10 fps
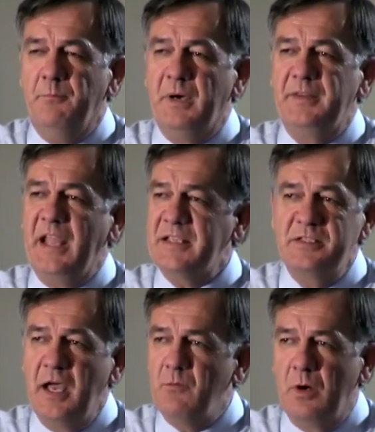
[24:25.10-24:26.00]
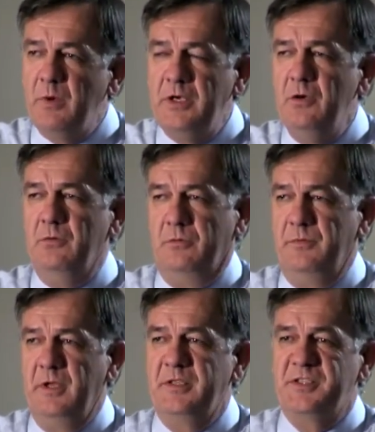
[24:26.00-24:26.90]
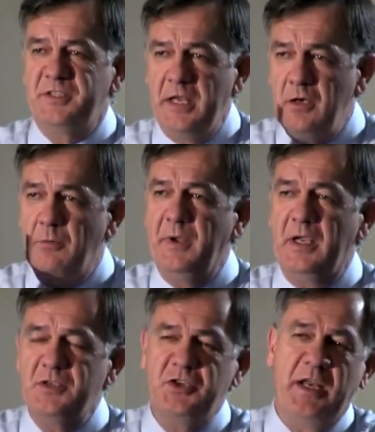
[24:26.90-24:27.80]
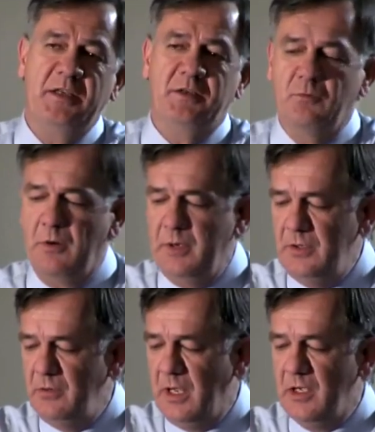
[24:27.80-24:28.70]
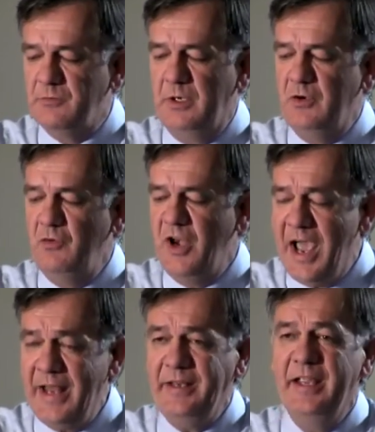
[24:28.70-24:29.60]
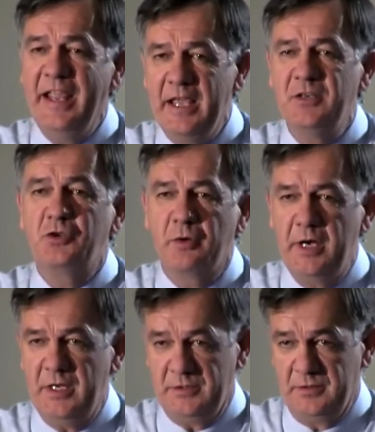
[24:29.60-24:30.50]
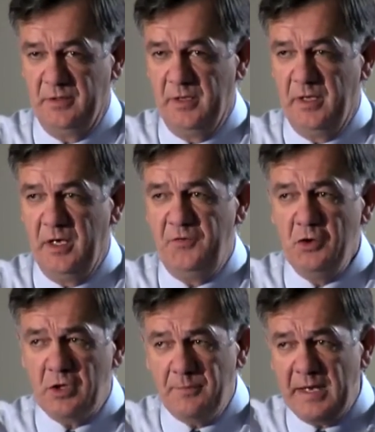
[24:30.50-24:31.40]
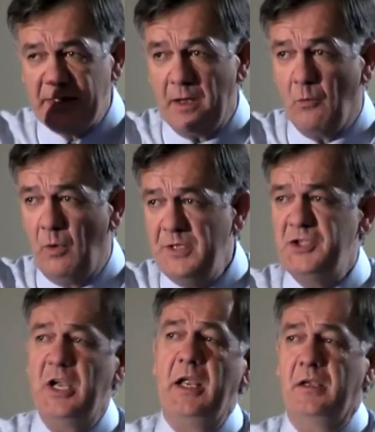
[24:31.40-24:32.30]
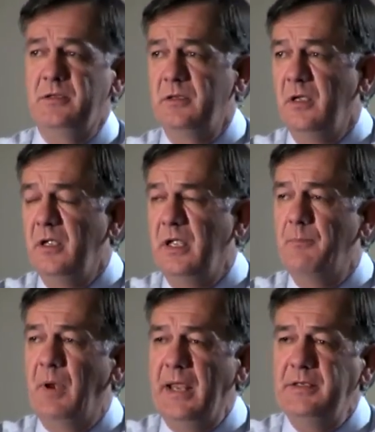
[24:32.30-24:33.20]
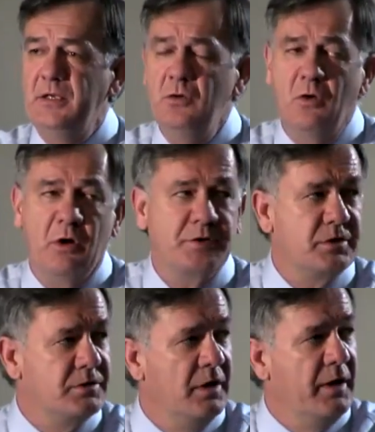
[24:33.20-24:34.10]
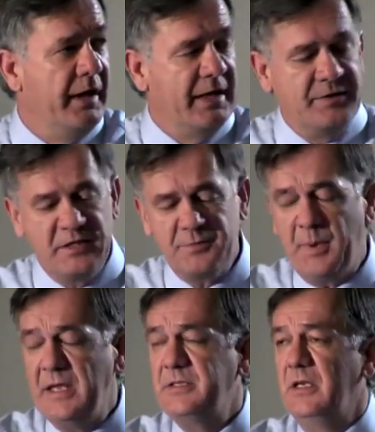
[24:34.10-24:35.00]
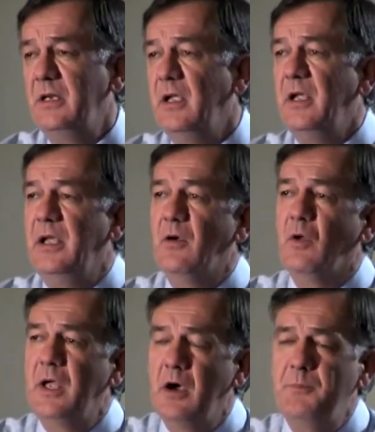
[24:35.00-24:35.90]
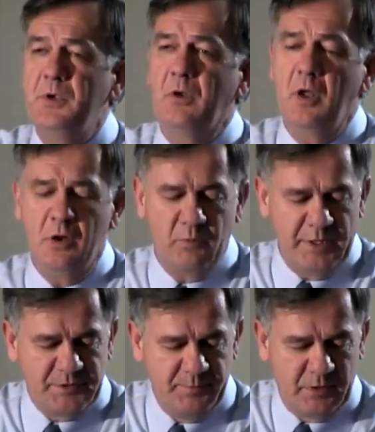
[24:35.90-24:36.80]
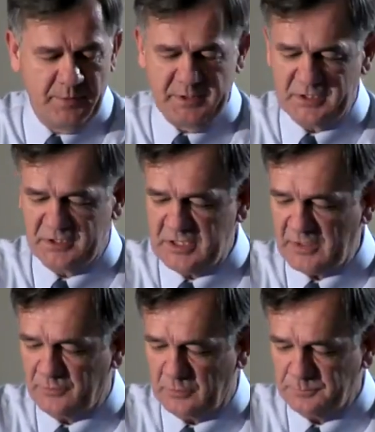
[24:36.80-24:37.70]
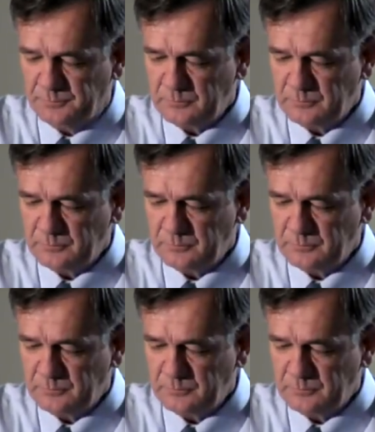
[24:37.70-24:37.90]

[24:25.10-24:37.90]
But that's not what we do. The single biggest change in what we do now is we do not head trees. And if you could make that one change in planting new orchards at this spacing, it will help you a long ways to becoming successful.